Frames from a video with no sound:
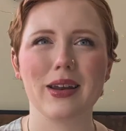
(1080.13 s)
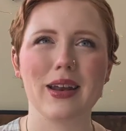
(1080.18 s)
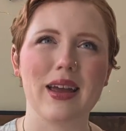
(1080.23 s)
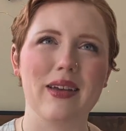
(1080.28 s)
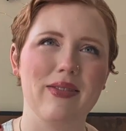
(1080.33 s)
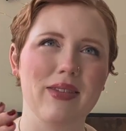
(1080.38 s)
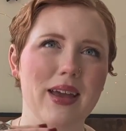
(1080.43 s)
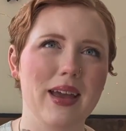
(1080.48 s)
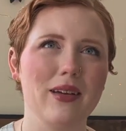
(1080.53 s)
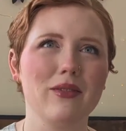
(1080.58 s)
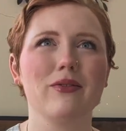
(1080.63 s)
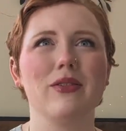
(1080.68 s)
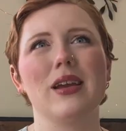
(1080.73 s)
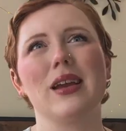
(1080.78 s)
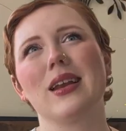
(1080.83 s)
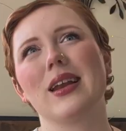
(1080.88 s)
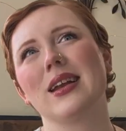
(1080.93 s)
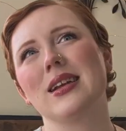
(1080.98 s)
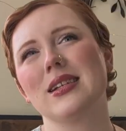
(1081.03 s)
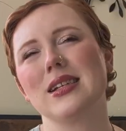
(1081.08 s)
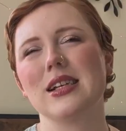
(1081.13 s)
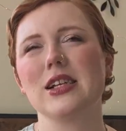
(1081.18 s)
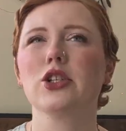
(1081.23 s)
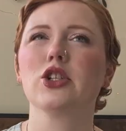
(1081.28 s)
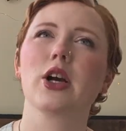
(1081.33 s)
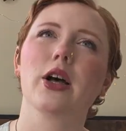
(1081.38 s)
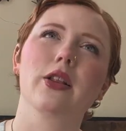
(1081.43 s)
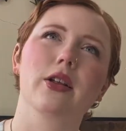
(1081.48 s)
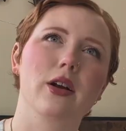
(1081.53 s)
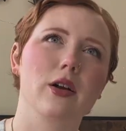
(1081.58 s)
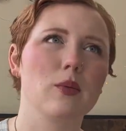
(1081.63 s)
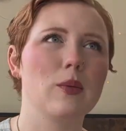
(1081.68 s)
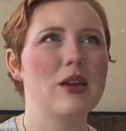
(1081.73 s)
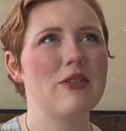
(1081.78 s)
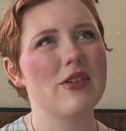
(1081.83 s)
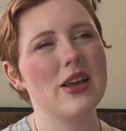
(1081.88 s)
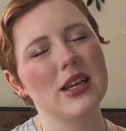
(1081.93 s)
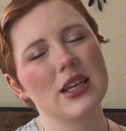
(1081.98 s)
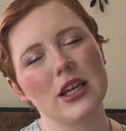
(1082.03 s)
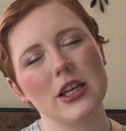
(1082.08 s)
and they feed into each other and
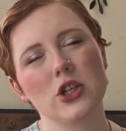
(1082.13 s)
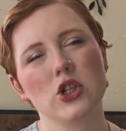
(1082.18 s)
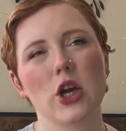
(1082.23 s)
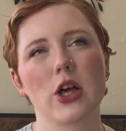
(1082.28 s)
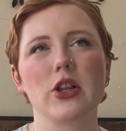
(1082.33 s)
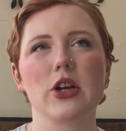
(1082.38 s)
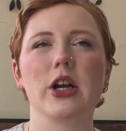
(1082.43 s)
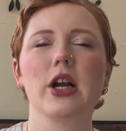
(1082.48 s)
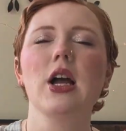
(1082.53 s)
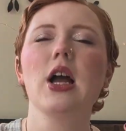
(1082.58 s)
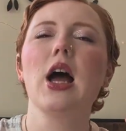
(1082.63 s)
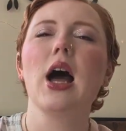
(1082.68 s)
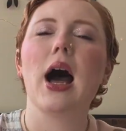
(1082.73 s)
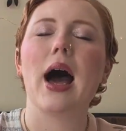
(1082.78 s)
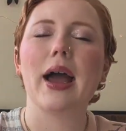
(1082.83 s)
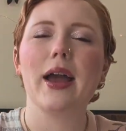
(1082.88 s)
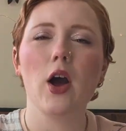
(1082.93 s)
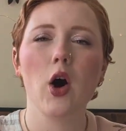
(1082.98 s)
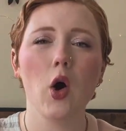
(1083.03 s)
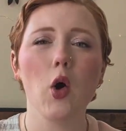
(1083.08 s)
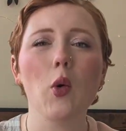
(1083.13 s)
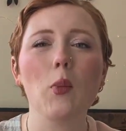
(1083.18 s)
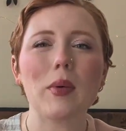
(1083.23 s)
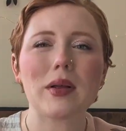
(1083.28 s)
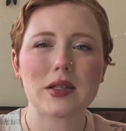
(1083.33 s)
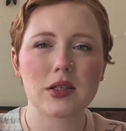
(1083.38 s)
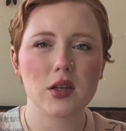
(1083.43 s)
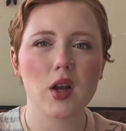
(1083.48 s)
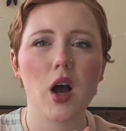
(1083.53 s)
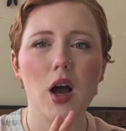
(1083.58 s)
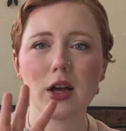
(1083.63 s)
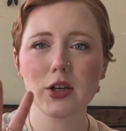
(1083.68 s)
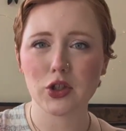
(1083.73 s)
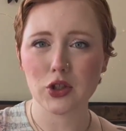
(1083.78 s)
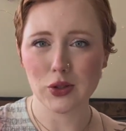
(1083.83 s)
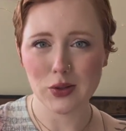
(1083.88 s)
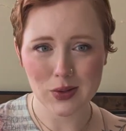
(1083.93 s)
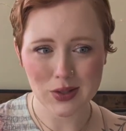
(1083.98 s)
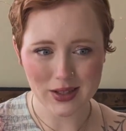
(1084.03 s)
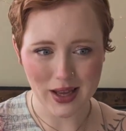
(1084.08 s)
weave into each other. I hope it's not
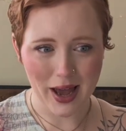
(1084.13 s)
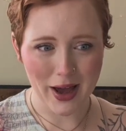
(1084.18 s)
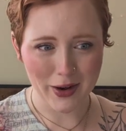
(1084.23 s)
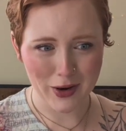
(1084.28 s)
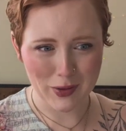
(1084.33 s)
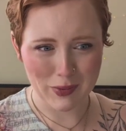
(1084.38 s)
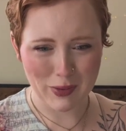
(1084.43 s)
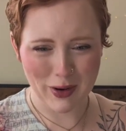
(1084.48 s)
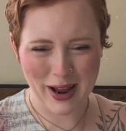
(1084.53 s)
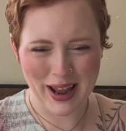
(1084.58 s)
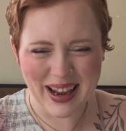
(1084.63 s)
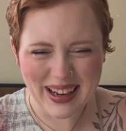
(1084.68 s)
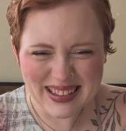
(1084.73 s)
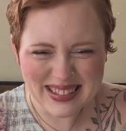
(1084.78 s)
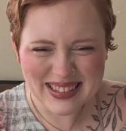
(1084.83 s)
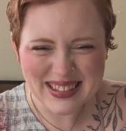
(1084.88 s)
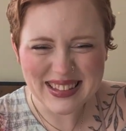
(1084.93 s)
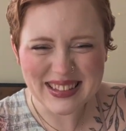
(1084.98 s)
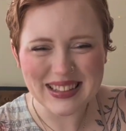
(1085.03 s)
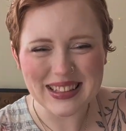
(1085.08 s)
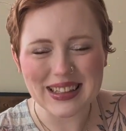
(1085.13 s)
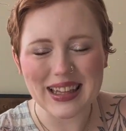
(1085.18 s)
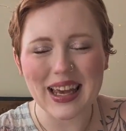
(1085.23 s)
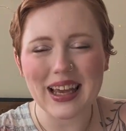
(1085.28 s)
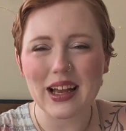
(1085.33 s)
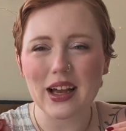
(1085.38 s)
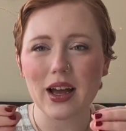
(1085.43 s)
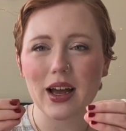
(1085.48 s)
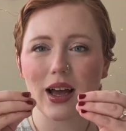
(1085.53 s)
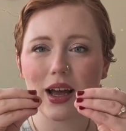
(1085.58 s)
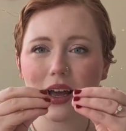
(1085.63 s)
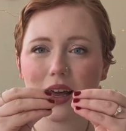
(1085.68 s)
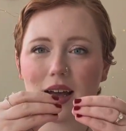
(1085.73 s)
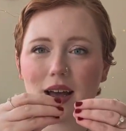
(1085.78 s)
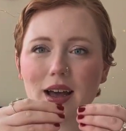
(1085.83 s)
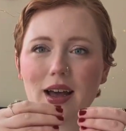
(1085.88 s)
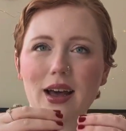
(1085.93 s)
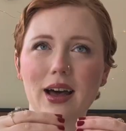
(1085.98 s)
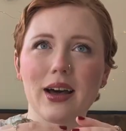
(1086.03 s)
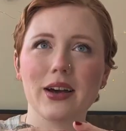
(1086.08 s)
too scatterbrained to like
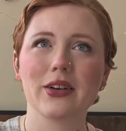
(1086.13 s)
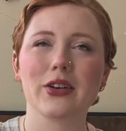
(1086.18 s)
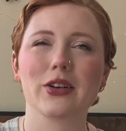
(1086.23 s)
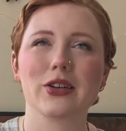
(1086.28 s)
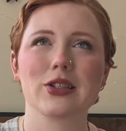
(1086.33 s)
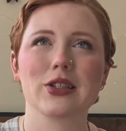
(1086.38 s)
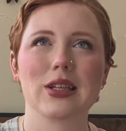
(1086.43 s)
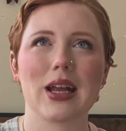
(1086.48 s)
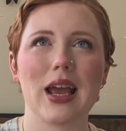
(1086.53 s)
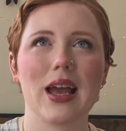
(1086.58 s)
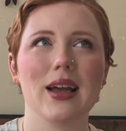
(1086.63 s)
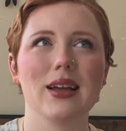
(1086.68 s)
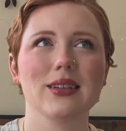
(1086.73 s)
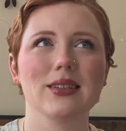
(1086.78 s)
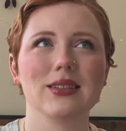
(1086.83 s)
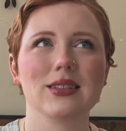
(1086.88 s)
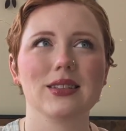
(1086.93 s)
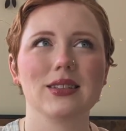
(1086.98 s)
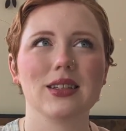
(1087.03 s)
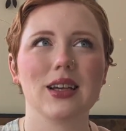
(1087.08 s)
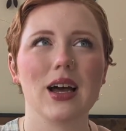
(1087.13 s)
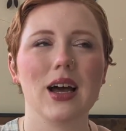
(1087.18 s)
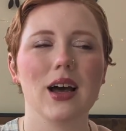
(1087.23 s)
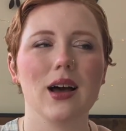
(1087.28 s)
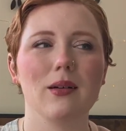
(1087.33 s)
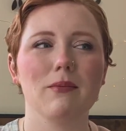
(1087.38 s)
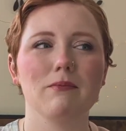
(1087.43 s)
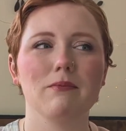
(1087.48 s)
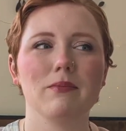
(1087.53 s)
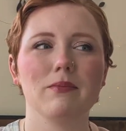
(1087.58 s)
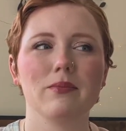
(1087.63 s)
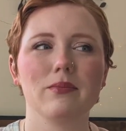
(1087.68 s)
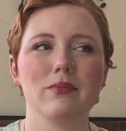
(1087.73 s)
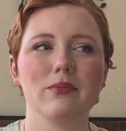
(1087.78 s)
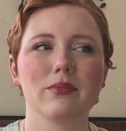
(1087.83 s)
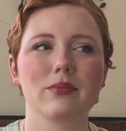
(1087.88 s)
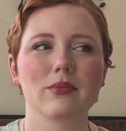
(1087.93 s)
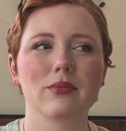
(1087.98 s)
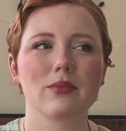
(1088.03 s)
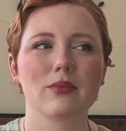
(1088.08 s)
understand
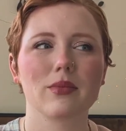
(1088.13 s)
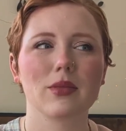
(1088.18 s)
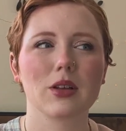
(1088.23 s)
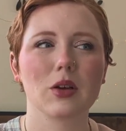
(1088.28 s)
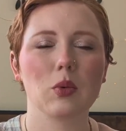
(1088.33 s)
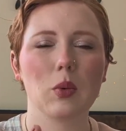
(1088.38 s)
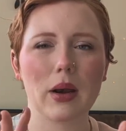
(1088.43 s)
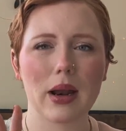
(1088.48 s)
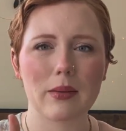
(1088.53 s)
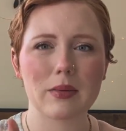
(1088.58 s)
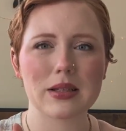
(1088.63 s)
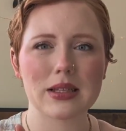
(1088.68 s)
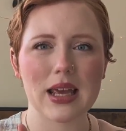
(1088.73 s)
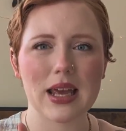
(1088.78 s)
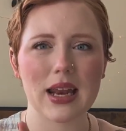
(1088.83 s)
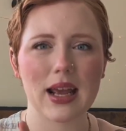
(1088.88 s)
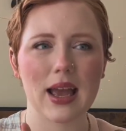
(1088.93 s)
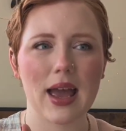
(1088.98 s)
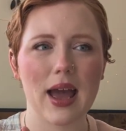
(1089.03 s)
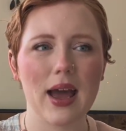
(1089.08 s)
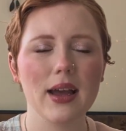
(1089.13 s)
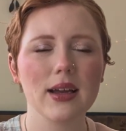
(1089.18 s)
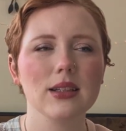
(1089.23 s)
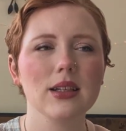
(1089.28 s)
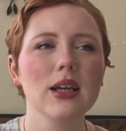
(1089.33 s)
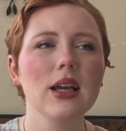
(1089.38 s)
what I was getting at.